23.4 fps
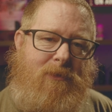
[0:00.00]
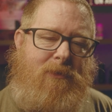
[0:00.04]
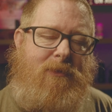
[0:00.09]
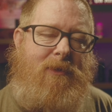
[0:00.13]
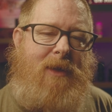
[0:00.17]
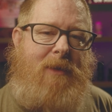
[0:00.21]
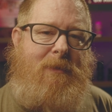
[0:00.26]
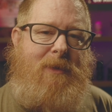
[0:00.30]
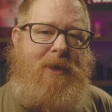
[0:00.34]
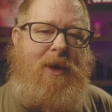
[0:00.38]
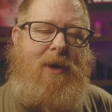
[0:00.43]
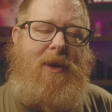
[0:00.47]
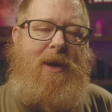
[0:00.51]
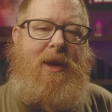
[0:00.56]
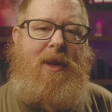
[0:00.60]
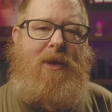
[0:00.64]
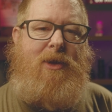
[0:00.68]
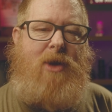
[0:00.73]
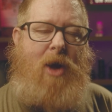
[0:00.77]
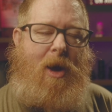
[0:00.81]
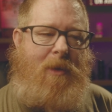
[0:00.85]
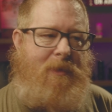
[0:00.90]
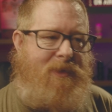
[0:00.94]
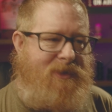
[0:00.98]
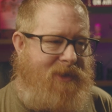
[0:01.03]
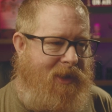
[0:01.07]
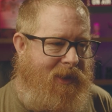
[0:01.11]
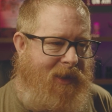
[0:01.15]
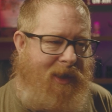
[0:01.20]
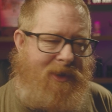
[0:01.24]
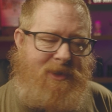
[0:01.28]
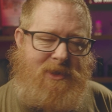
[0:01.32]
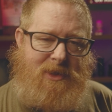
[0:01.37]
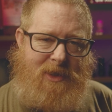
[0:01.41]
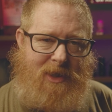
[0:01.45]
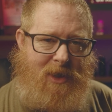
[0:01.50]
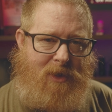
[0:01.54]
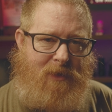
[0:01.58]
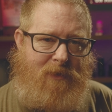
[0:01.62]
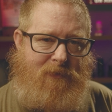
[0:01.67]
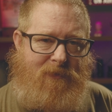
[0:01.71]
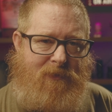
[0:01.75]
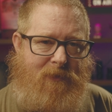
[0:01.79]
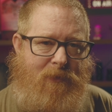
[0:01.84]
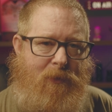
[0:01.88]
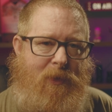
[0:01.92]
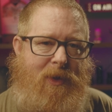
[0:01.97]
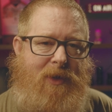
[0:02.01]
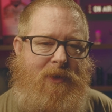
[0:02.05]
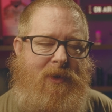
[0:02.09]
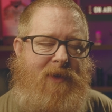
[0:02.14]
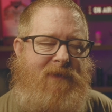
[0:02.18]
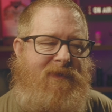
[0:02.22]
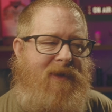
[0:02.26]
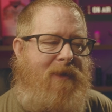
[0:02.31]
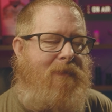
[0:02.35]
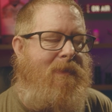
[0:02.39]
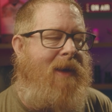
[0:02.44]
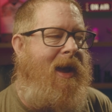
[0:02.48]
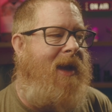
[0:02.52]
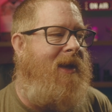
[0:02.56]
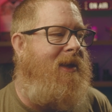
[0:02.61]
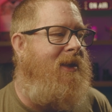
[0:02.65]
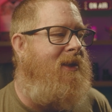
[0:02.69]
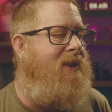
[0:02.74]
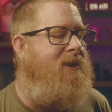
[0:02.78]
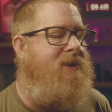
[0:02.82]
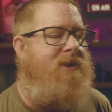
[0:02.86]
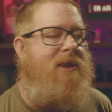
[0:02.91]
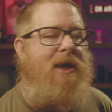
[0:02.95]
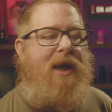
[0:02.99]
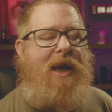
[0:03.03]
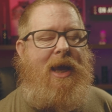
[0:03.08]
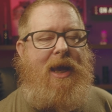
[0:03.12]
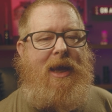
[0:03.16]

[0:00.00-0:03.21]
Let me know down in the comments. I'd like to hear what your feedback is.